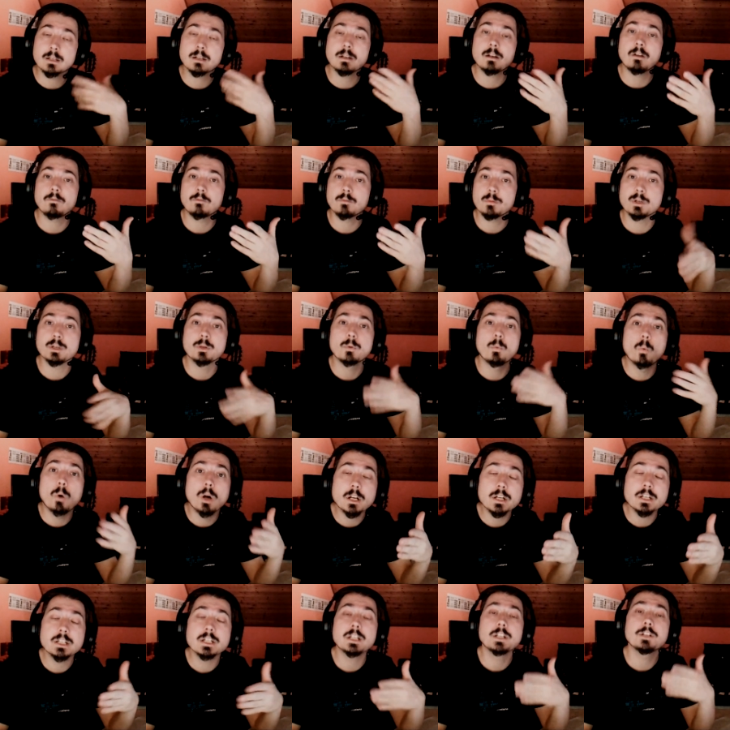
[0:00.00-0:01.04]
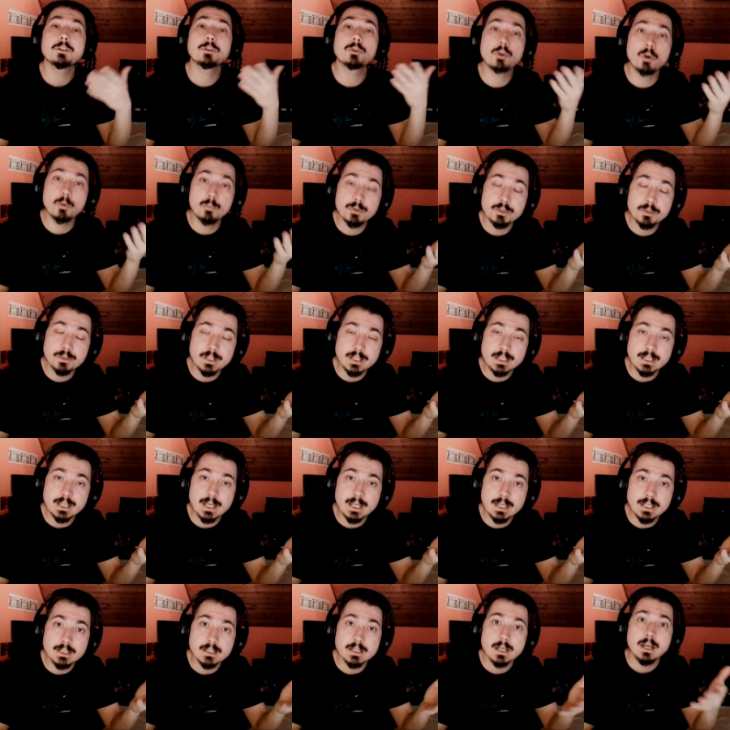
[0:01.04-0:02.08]
government wanting to
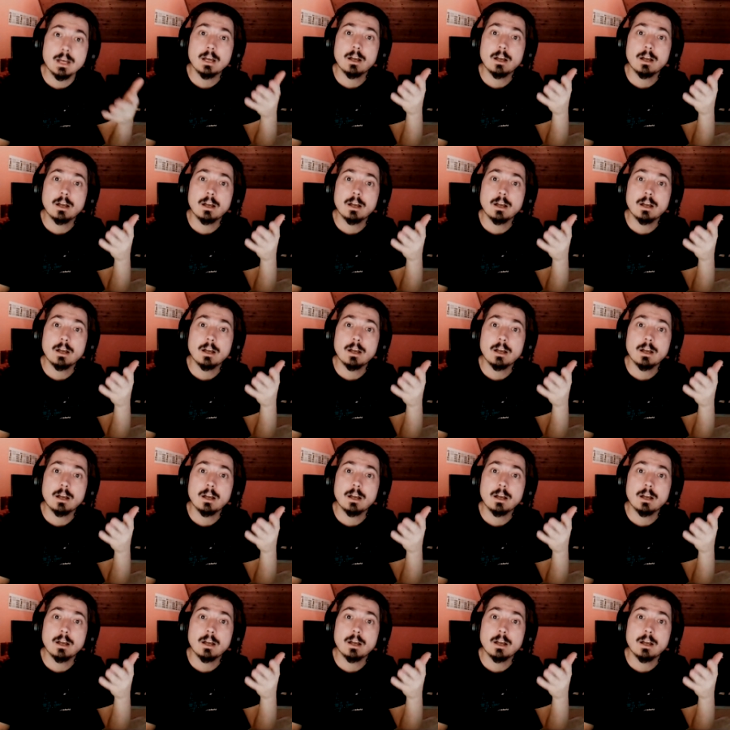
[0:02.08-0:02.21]
communicate